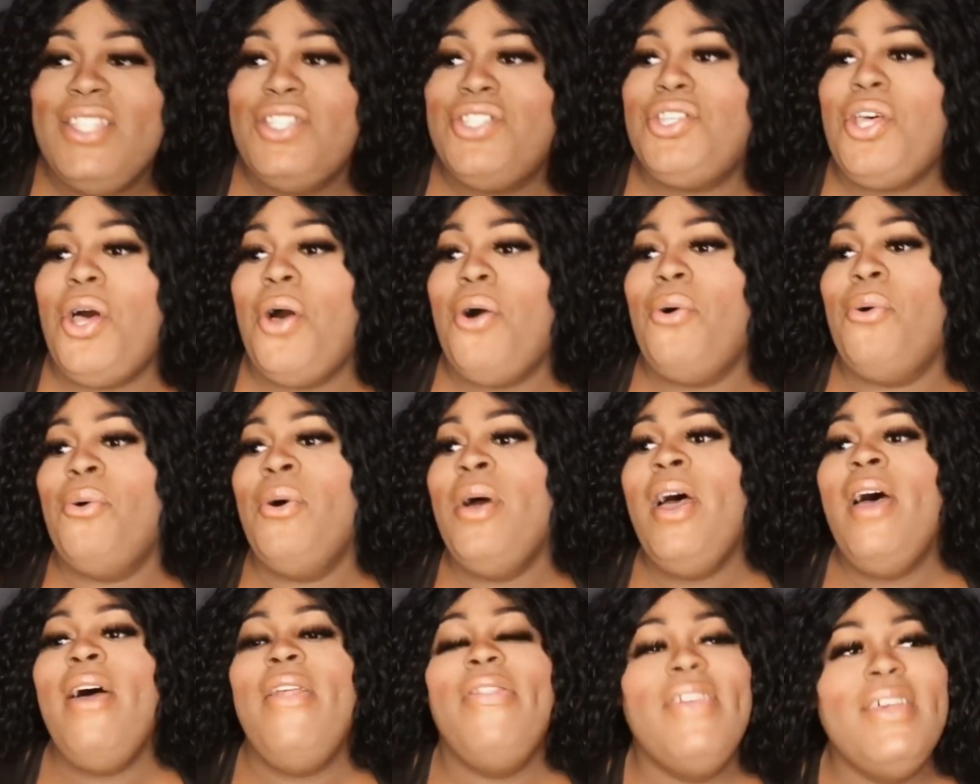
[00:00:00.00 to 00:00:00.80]
And
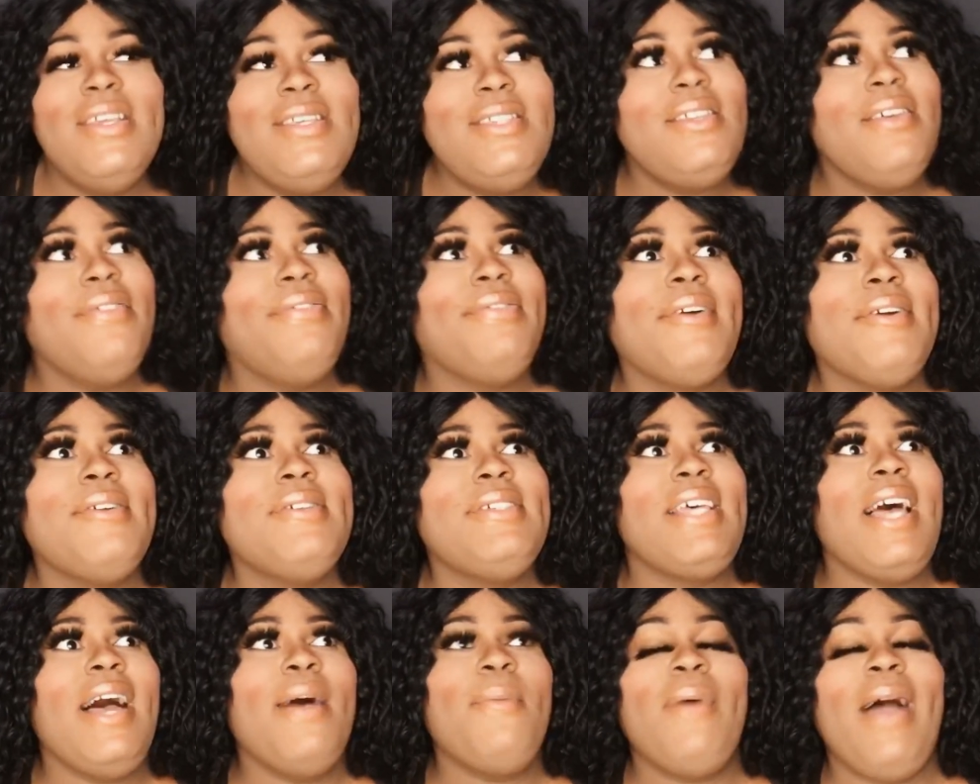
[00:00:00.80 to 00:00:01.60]
so this is the
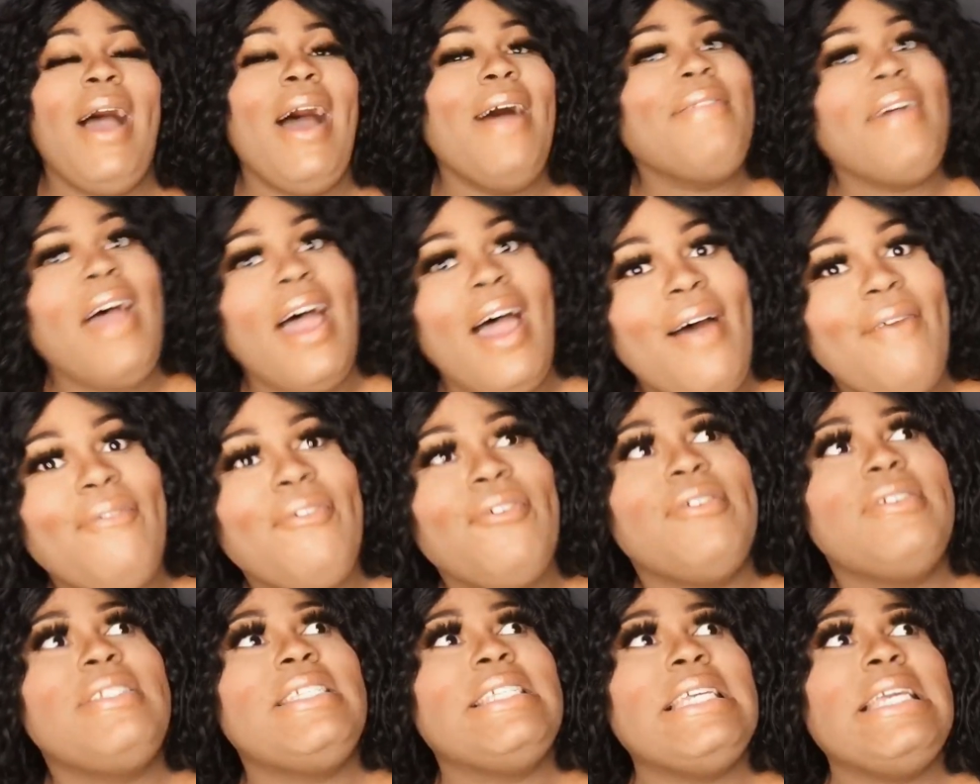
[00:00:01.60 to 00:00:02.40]
first time where I've
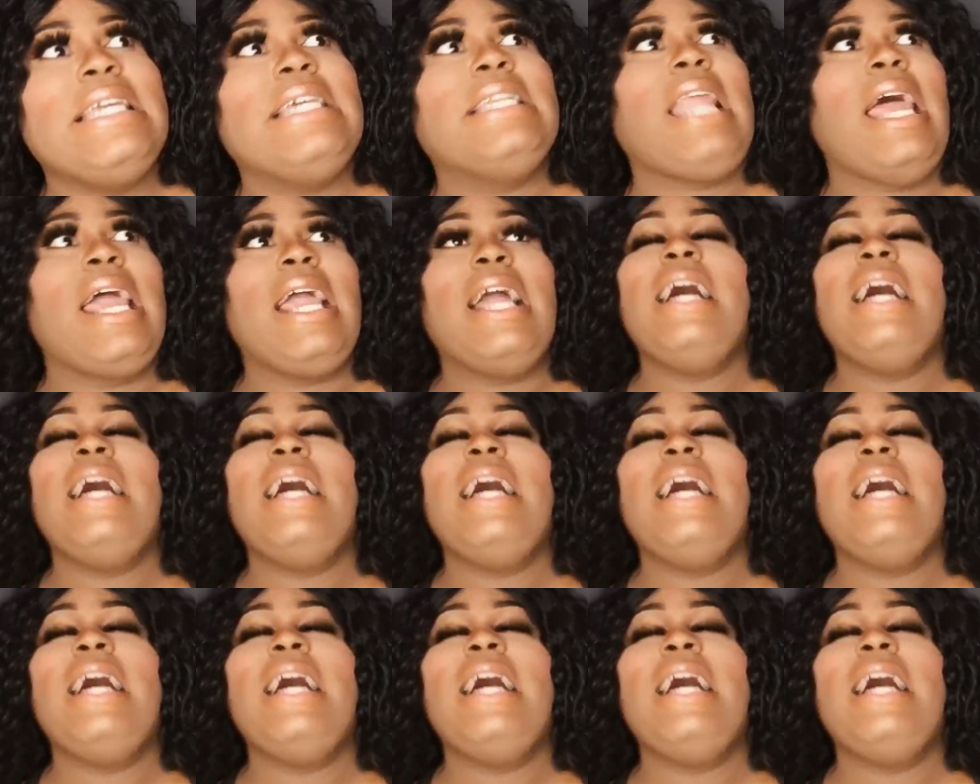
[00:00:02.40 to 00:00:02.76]
ever seen, like,